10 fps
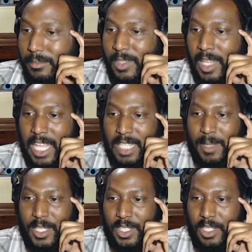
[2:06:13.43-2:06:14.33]
As
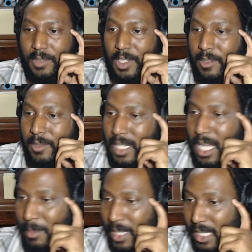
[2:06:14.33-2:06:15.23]
much as you voted for
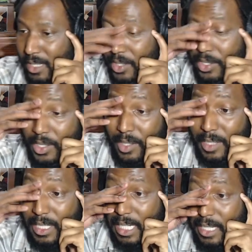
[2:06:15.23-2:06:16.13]
Kamala, do you
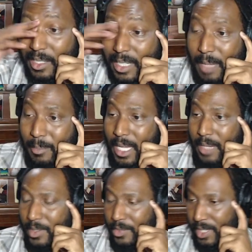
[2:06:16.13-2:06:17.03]
agree that her campaign
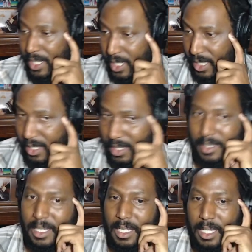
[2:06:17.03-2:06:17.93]
was ridiculous?
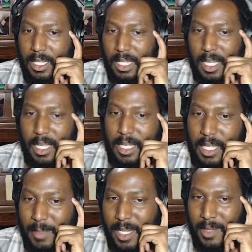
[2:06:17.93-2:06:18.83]
Yeah, I
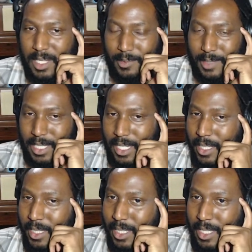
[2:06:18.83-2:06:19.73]
mean it wasn't
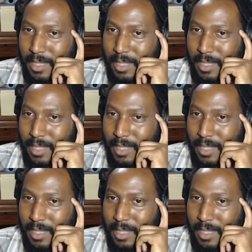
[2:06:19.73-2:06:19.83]
ridiculous.